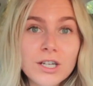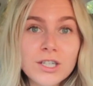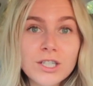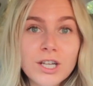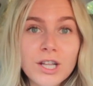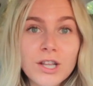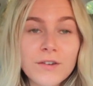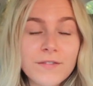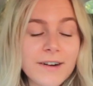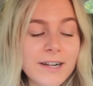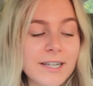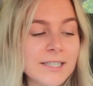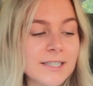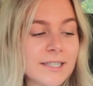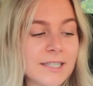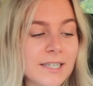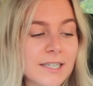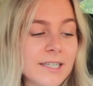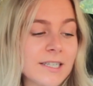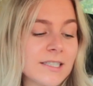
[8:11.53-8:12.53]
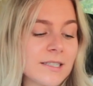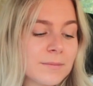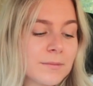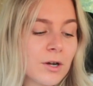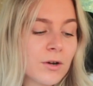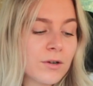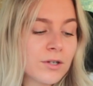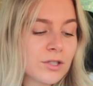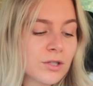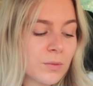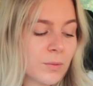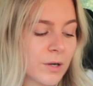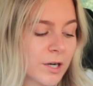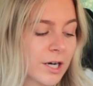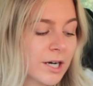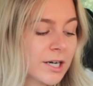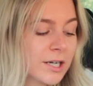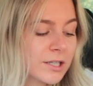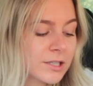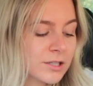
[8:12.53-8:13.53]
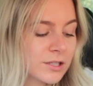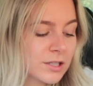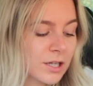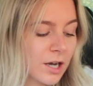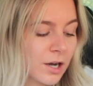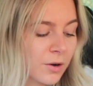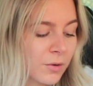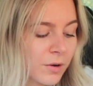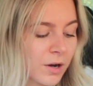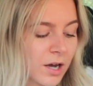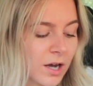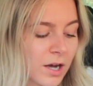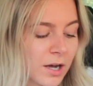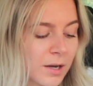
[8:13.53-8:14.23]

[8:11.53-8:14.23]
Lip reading: to the races. I'm going to work, so